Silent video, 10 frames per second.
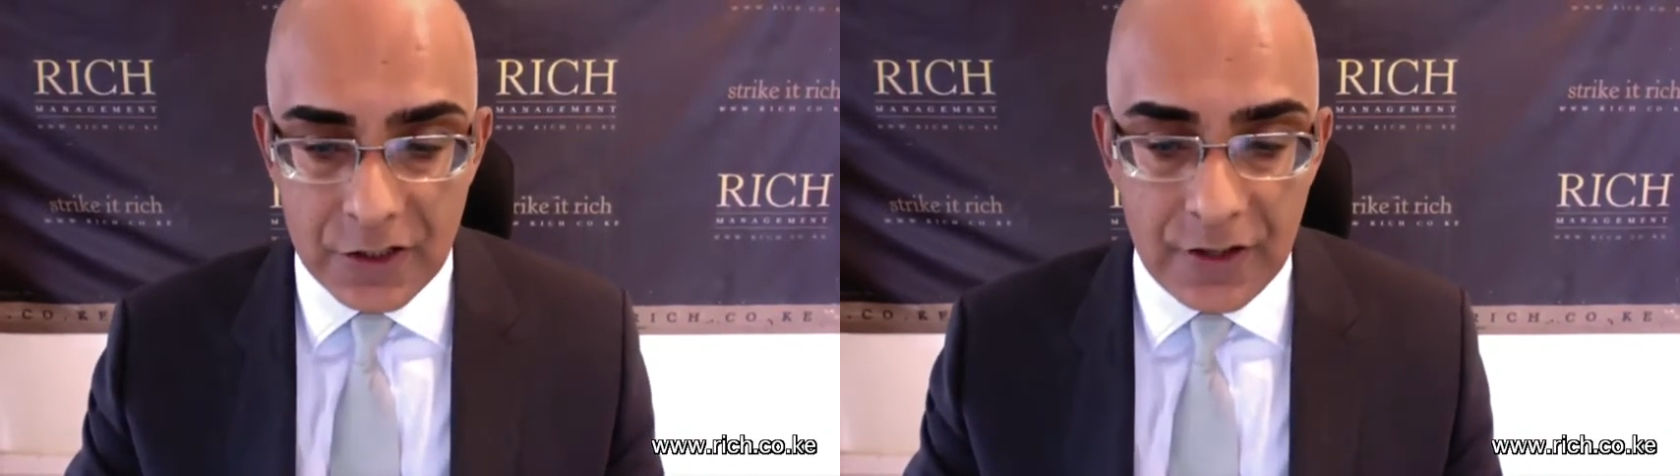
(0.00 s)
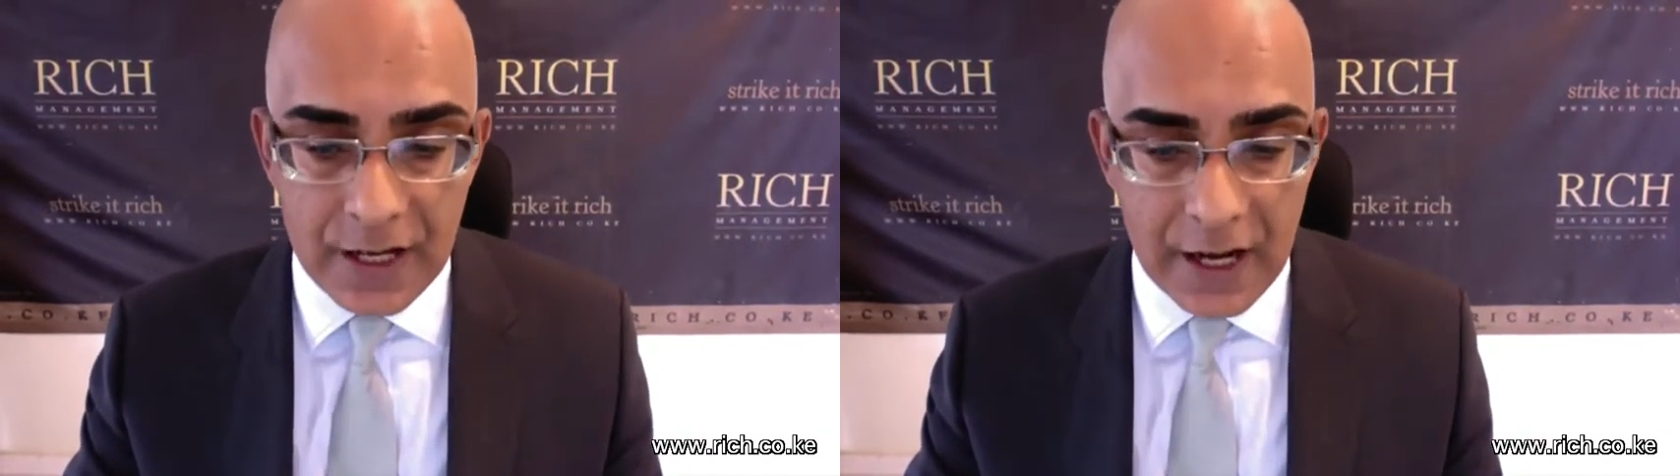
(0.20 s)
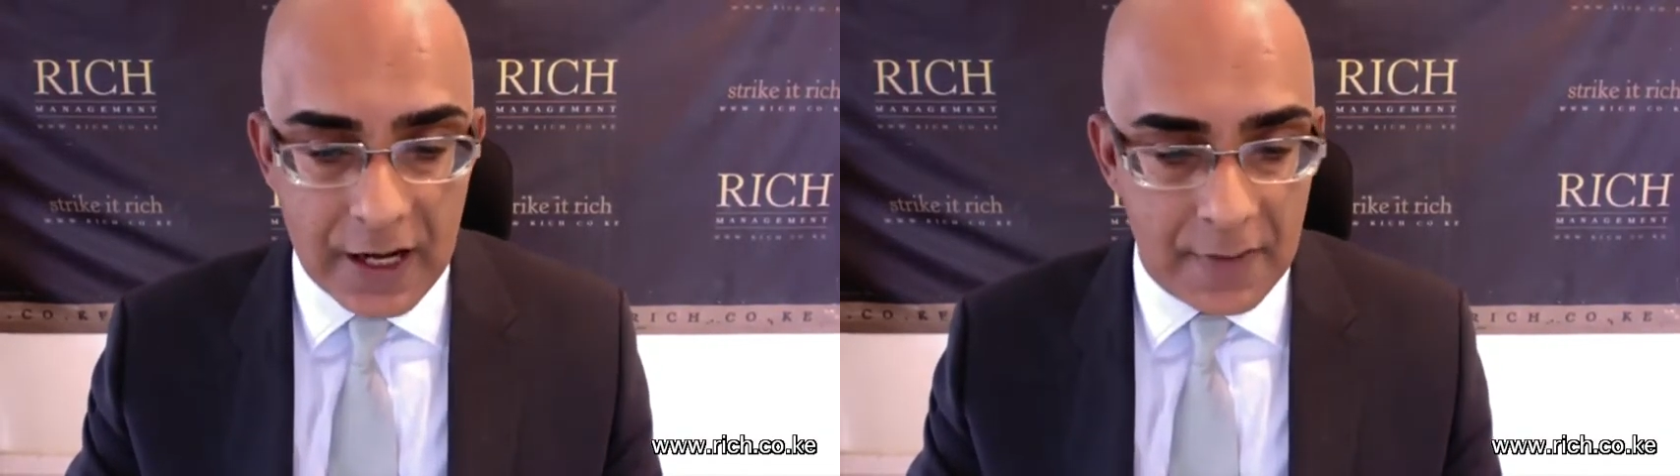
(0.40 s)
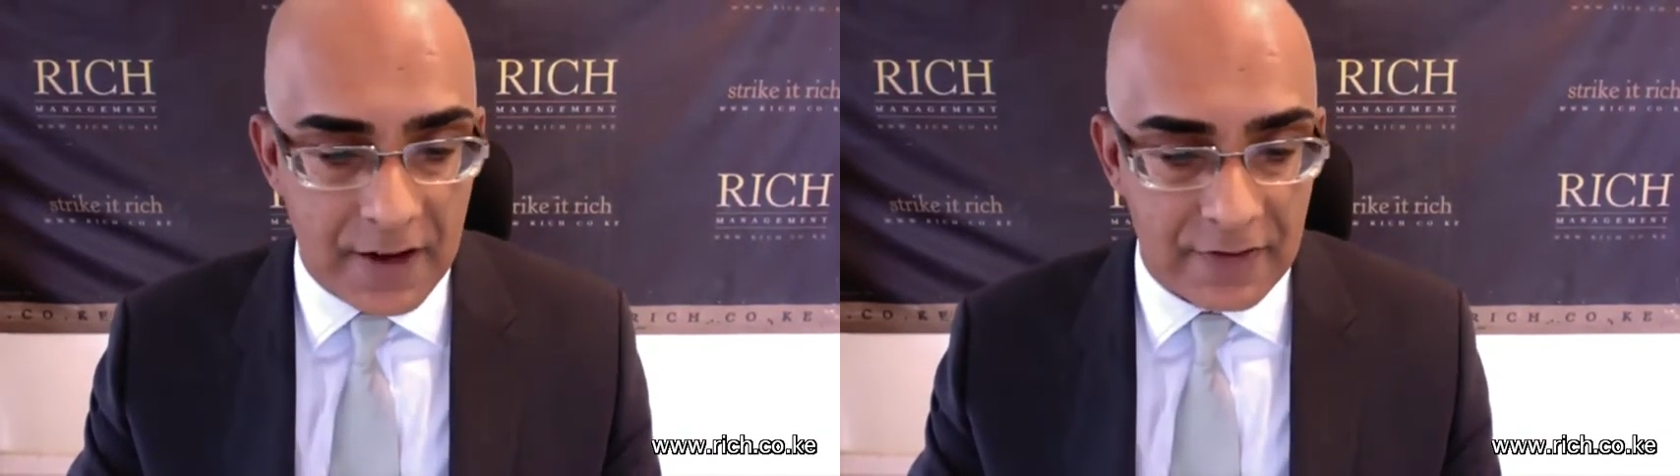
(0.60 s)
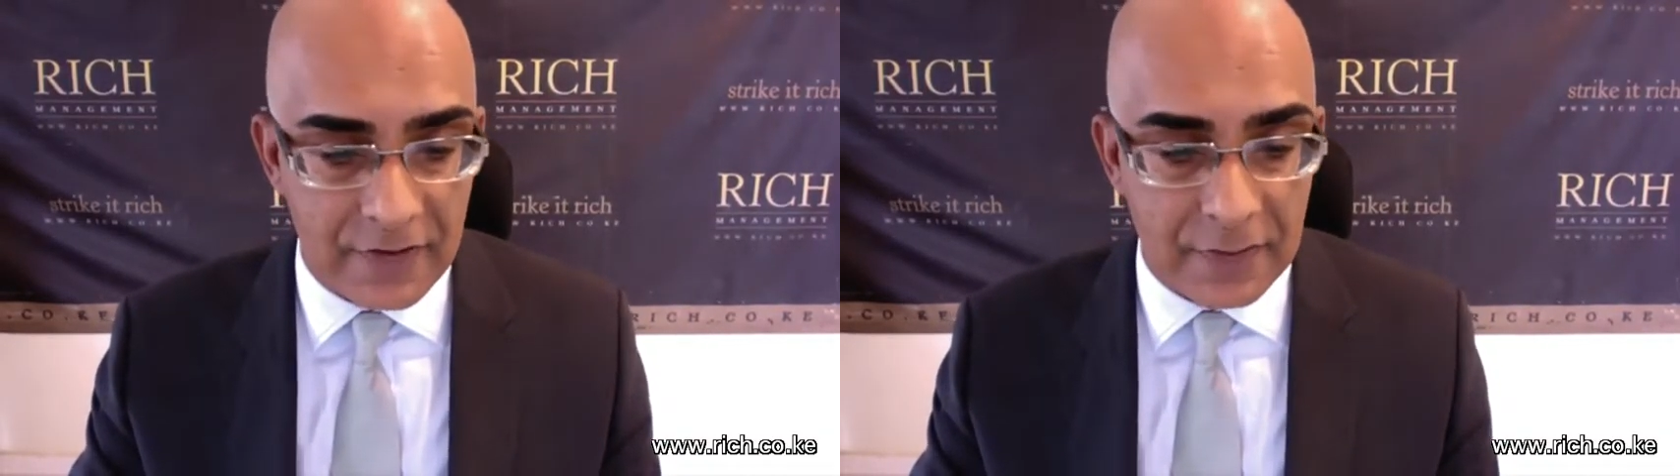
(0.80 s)
to the
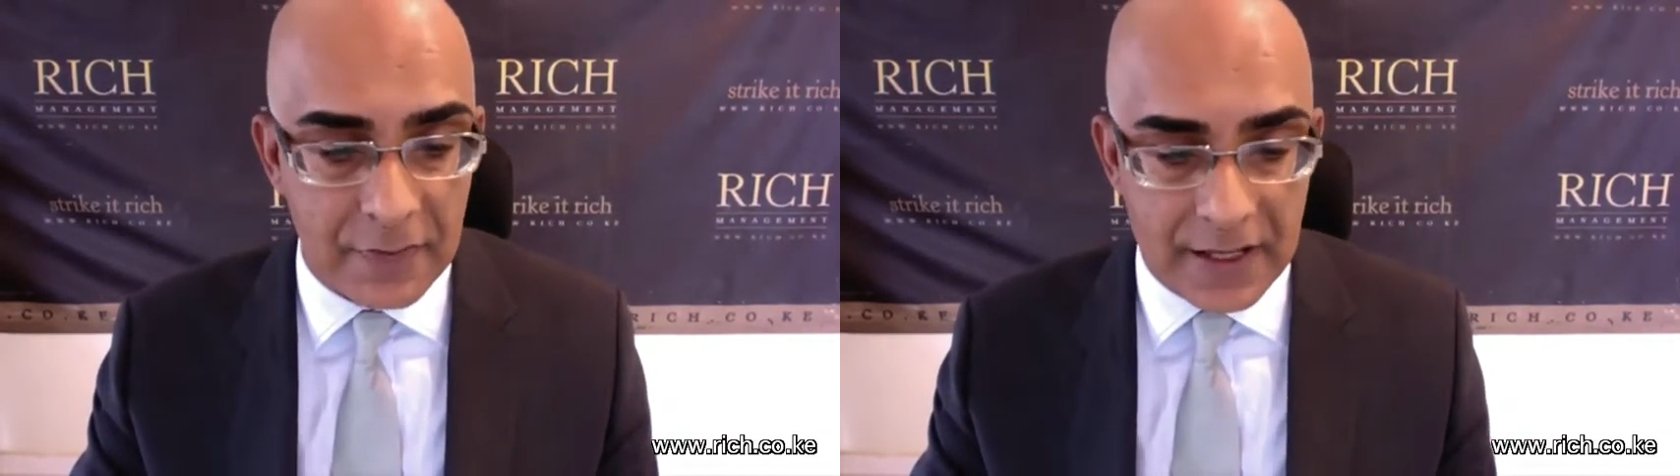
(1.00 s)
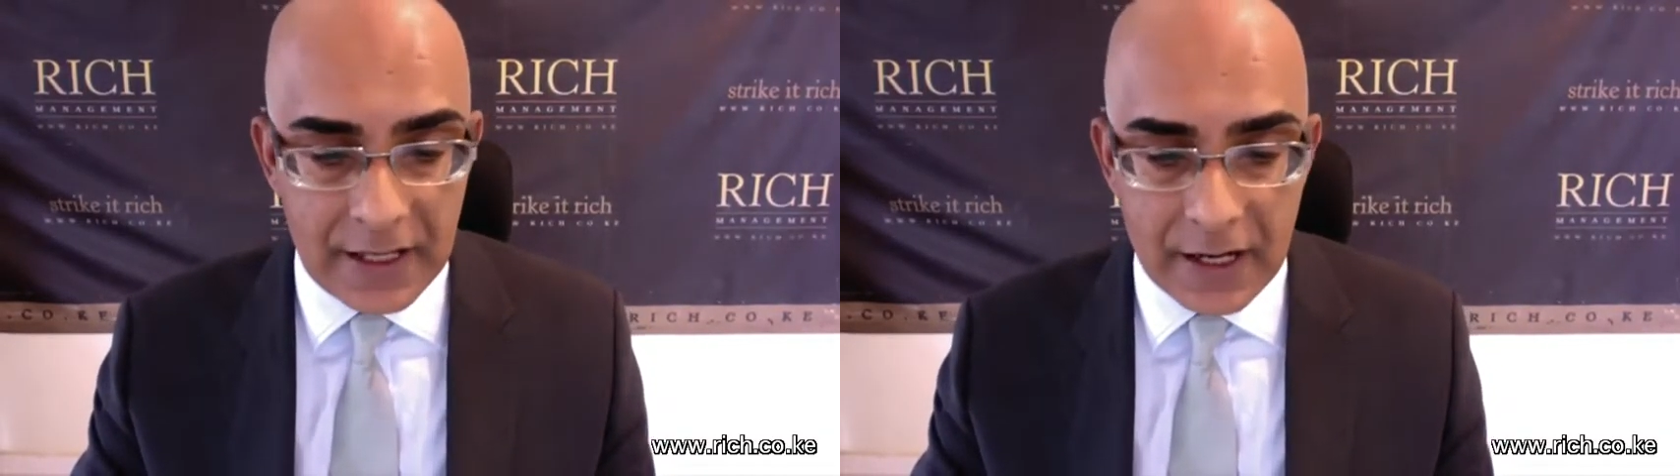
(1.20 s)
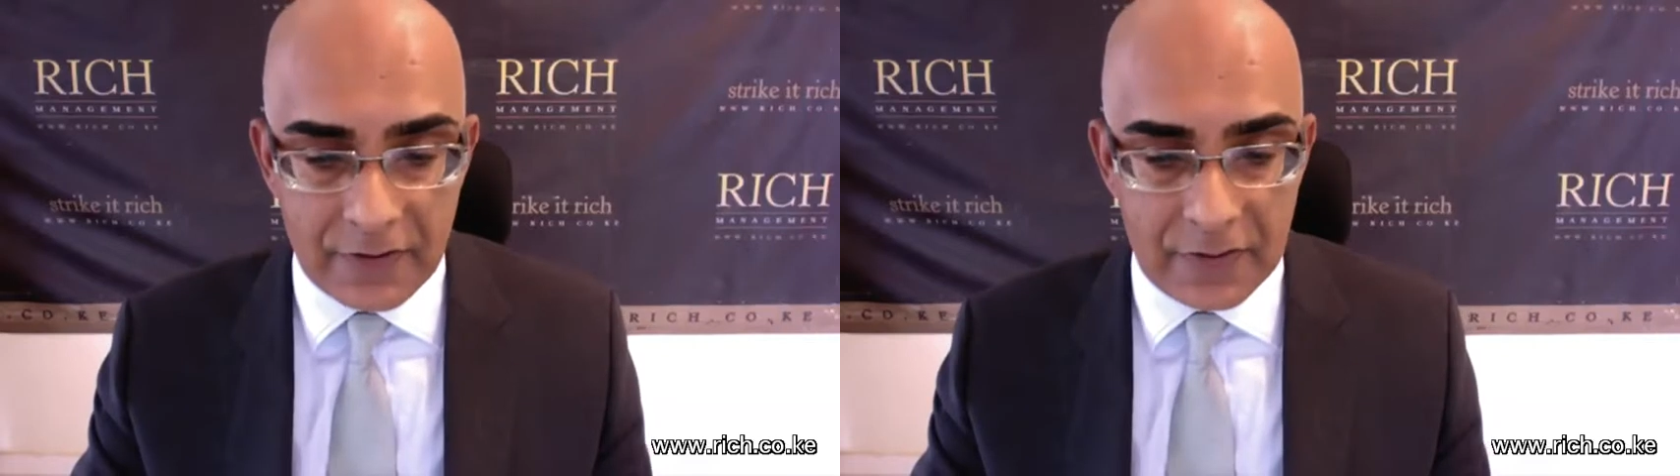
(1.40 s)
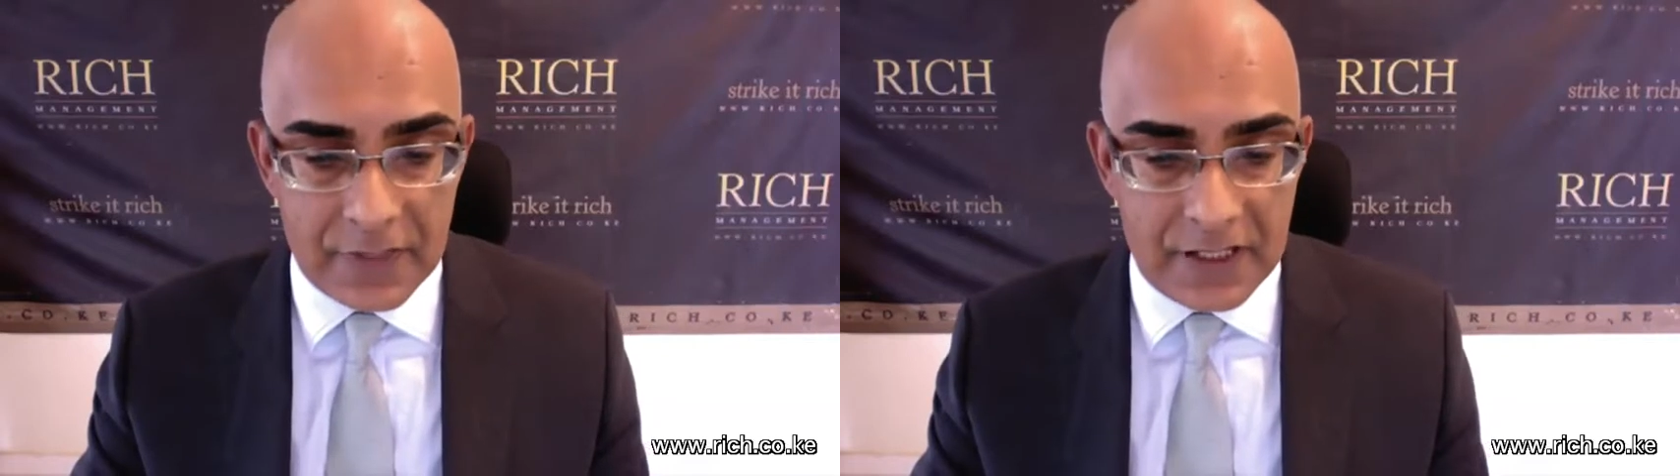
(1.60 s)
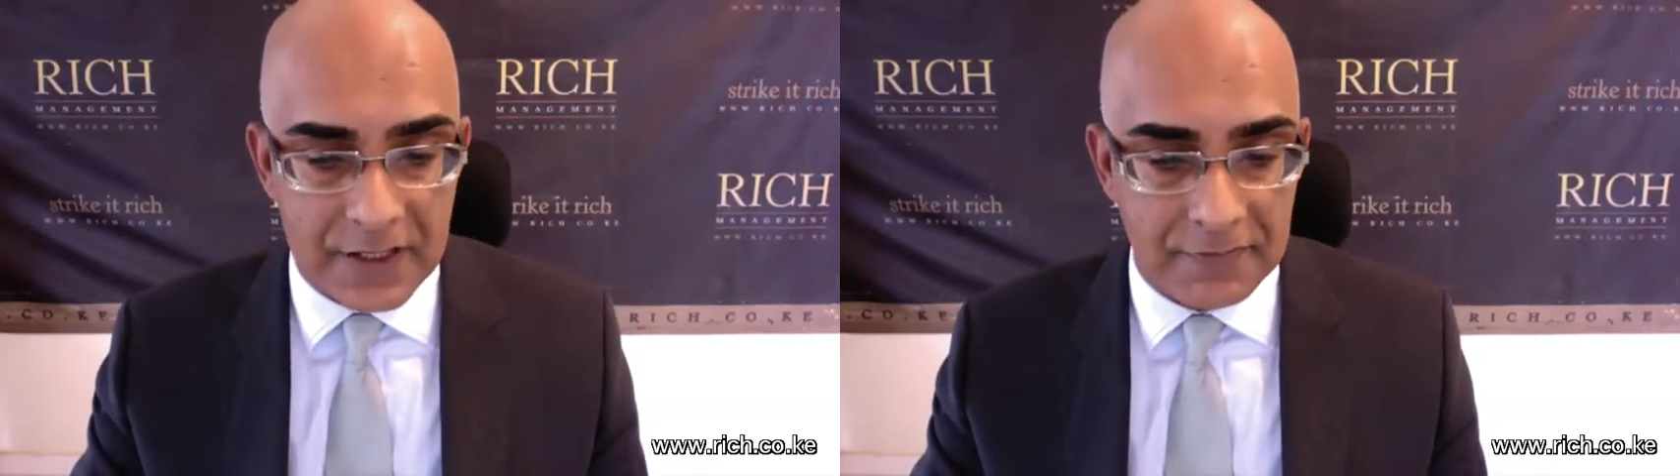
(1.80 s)
IMF by the
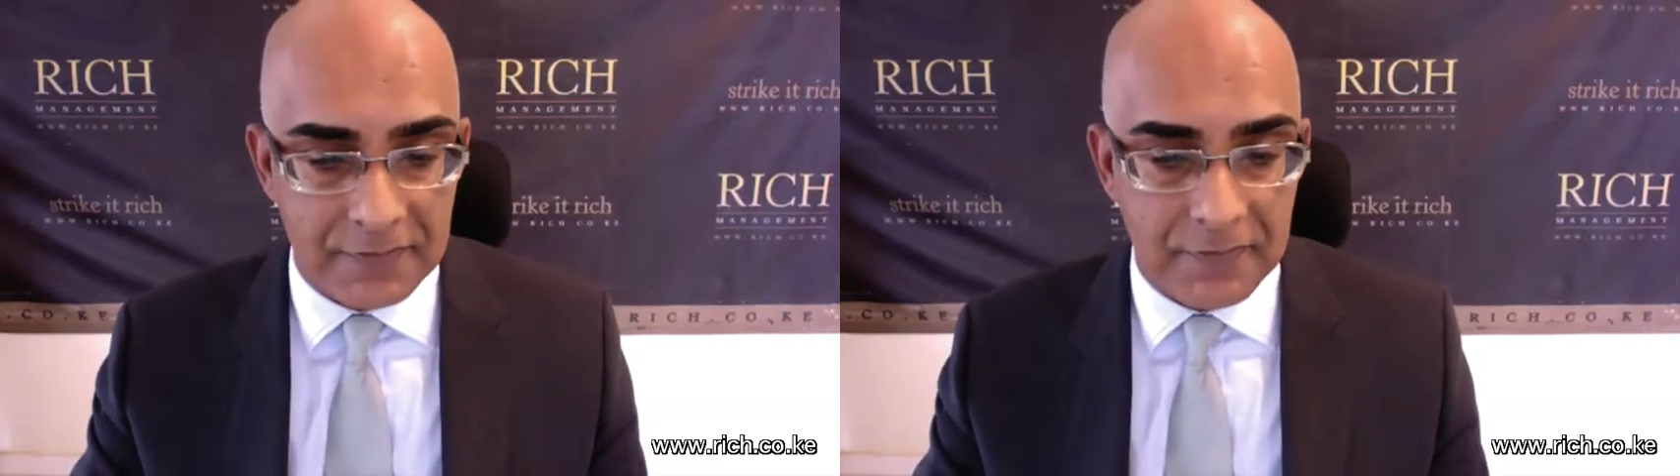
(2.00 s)
government.